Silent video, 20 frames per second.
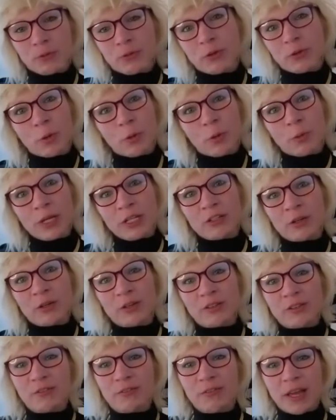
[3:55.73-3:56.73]
So what we do
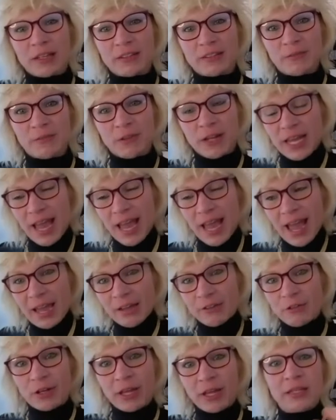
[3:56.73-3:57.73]
is effectively
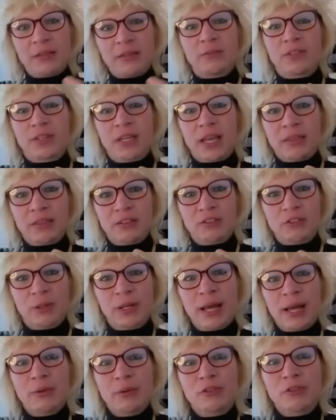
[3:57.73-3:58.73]
aggregate them together to
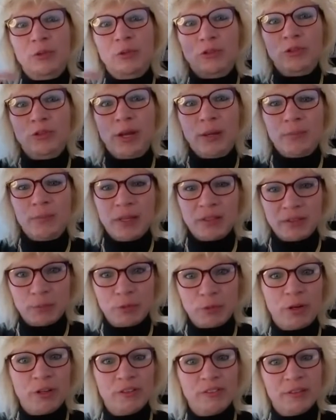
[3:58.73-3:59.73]
allow us to attract better
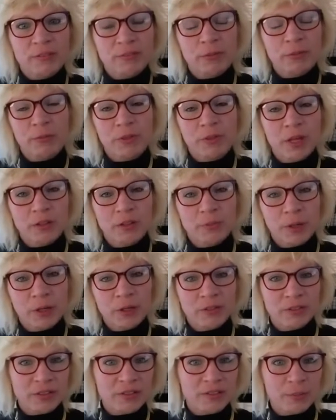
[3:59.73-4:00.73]
pricing from
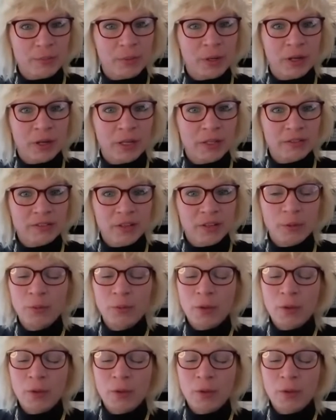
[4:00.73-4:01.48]
third-party suppliers.